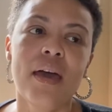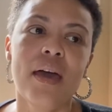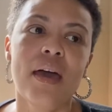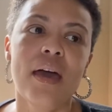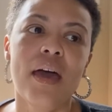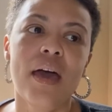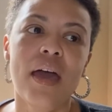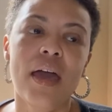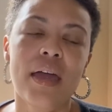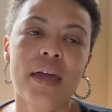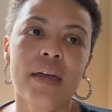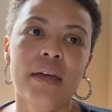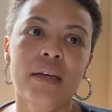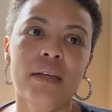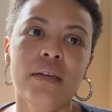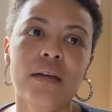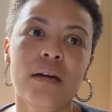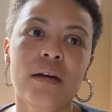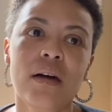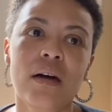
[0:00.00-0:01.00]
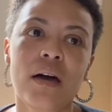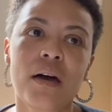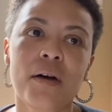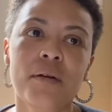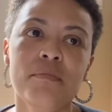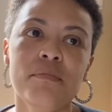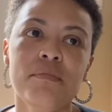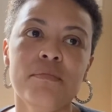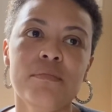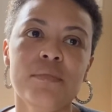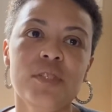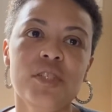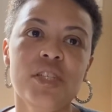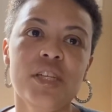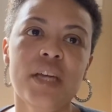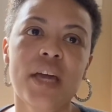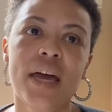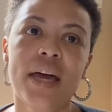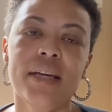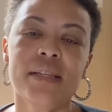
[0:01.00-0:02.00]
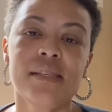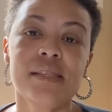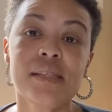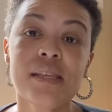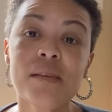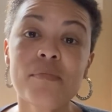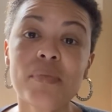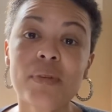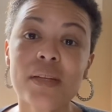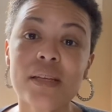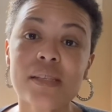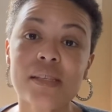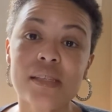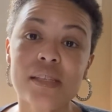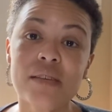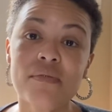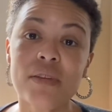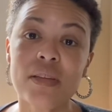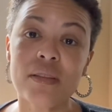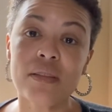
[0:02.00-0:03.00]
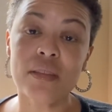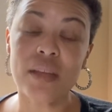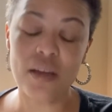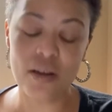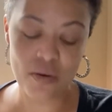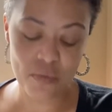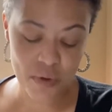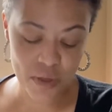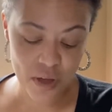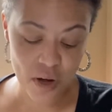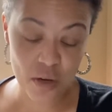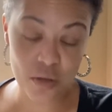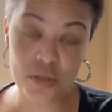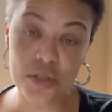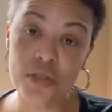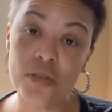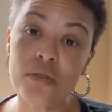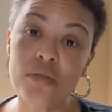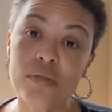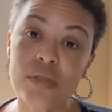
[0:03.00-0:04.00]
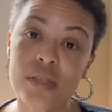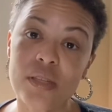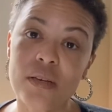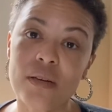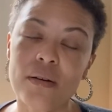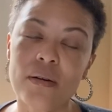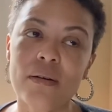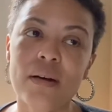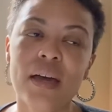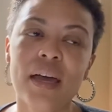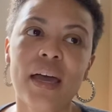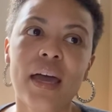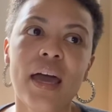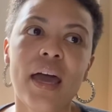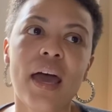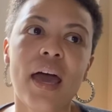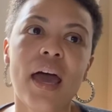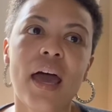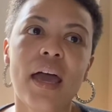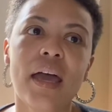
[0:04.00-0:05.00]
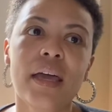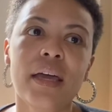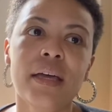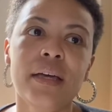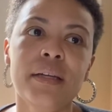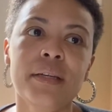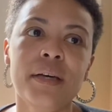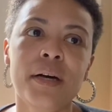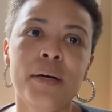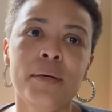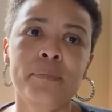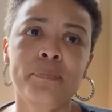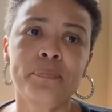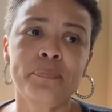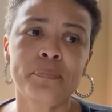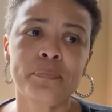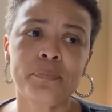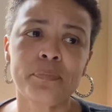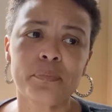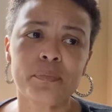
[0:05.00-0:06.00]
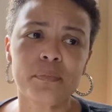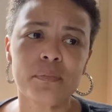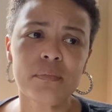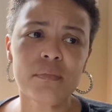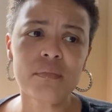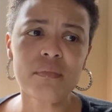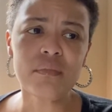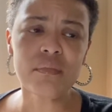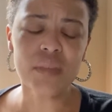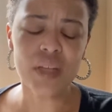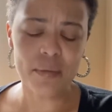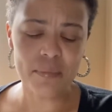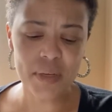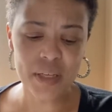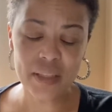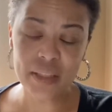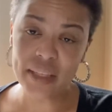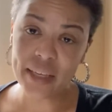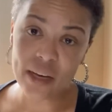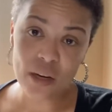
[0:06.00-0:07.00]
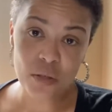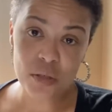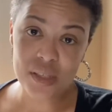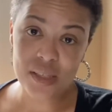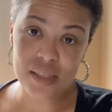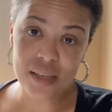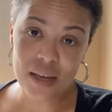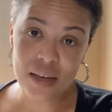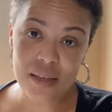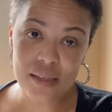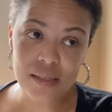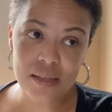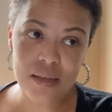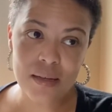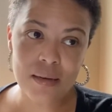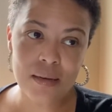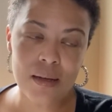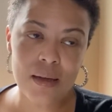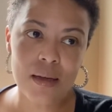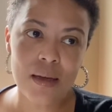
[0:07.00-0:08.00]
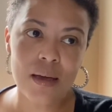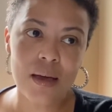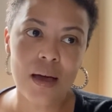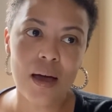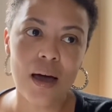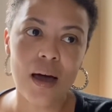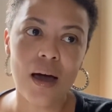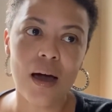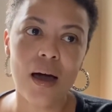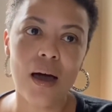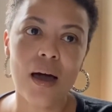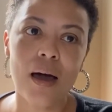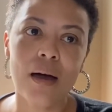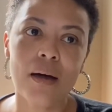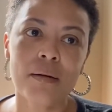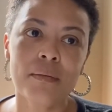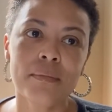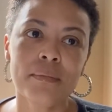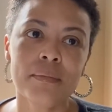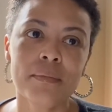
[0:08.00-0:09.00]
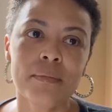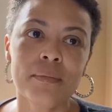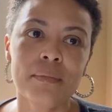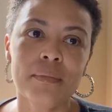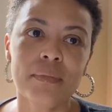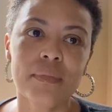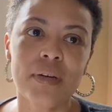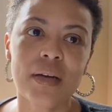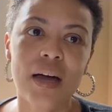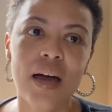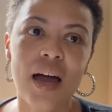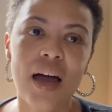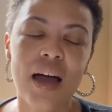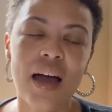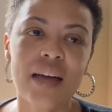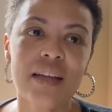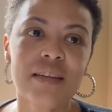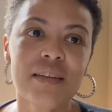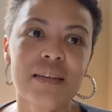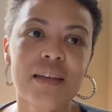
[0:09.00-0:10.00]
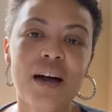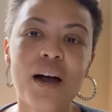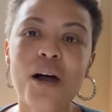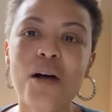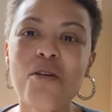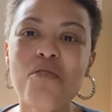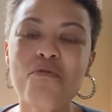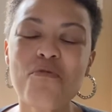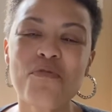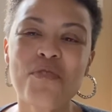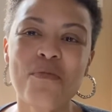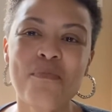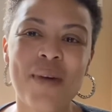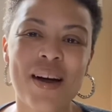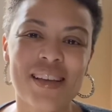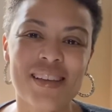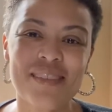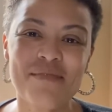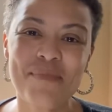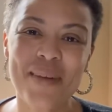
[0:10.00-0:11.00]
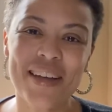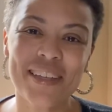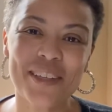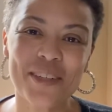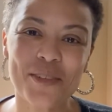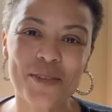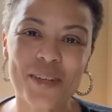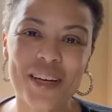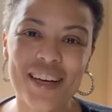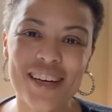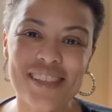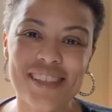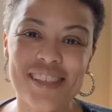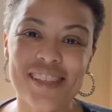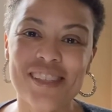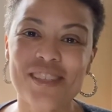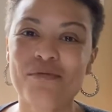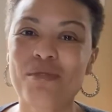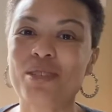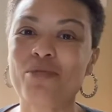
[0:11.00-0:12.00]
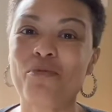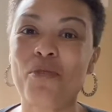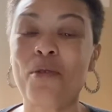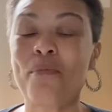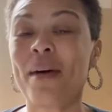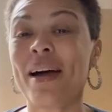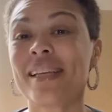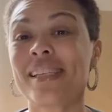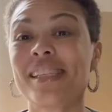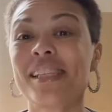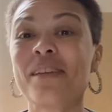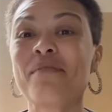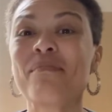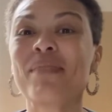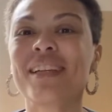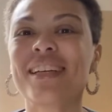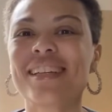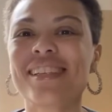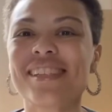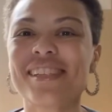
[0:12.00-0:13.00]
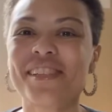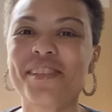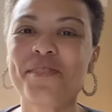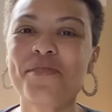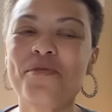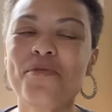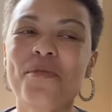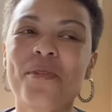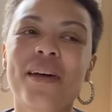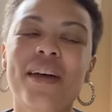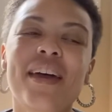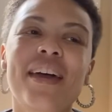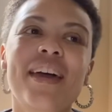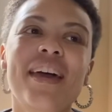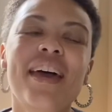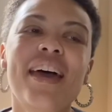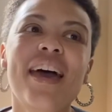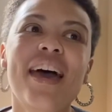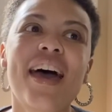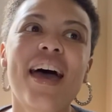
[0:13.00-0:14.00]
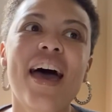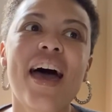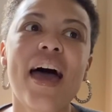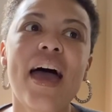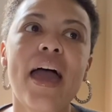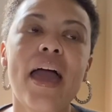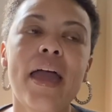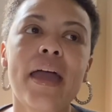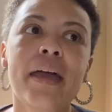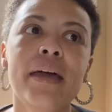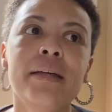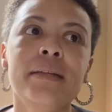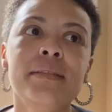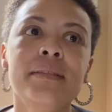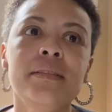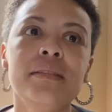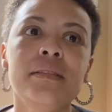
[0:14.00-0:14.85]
and she had siblings living there with her too still. And being the eldest cousin, I loved my little cousins, which were my siblings too. And